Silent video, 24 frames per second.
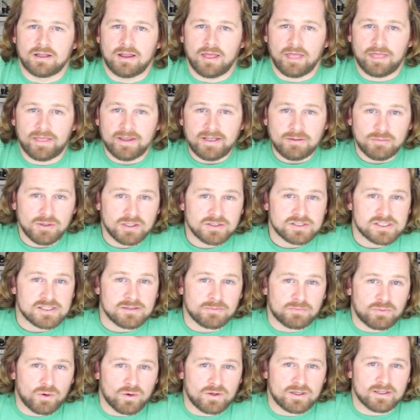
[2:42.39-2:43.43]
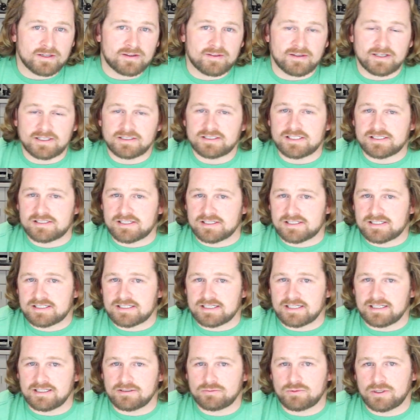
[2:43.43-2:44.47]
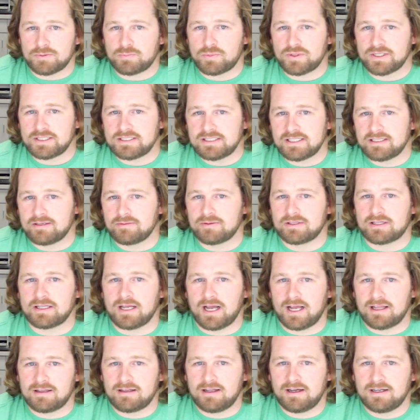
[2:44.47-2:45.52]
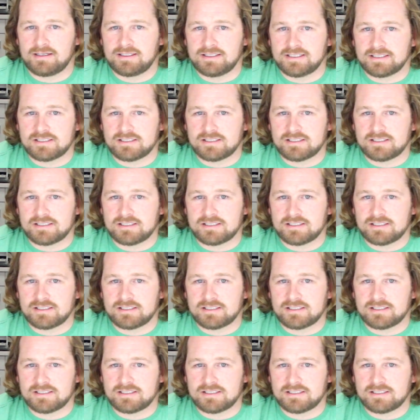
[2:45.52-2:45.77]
The most important thing to succeed when printing with nylon